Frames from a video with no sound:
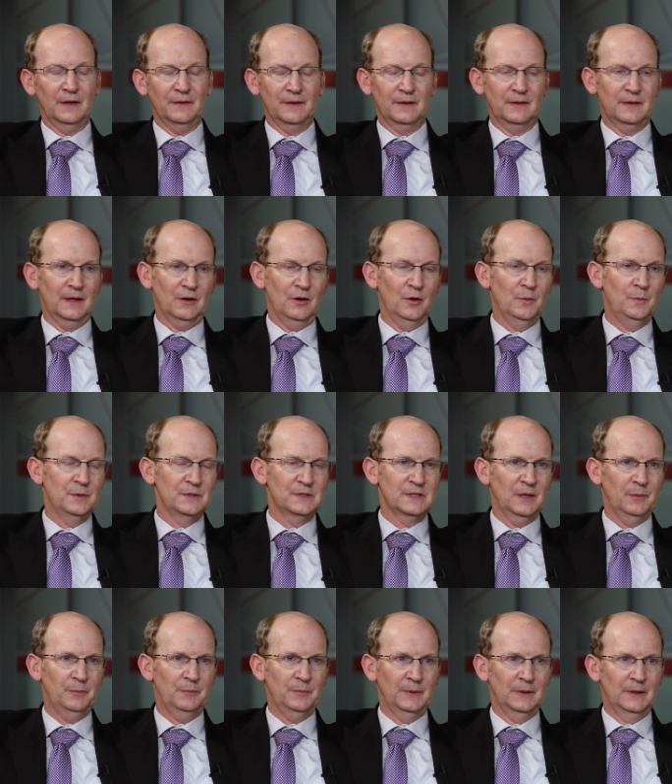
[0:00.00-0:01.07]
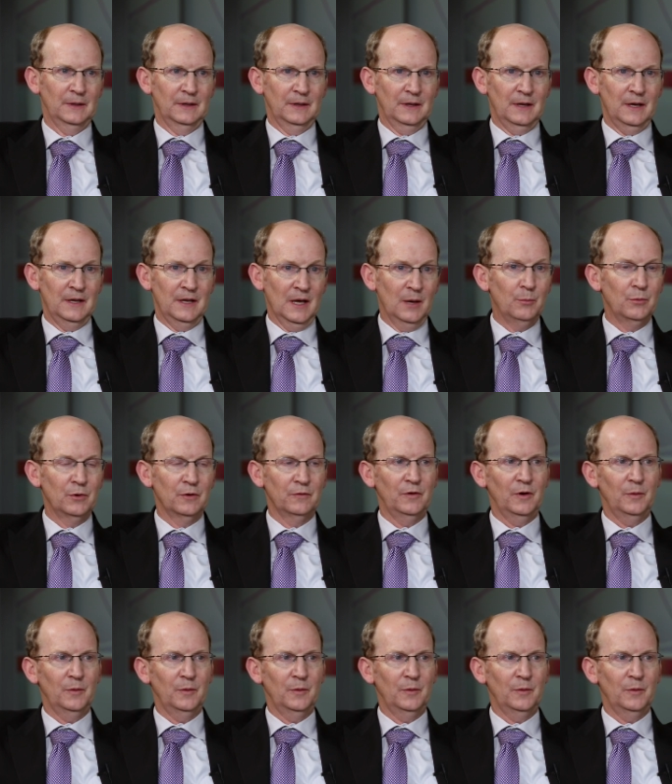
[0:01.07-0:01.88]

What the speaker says: I think that opens up a number of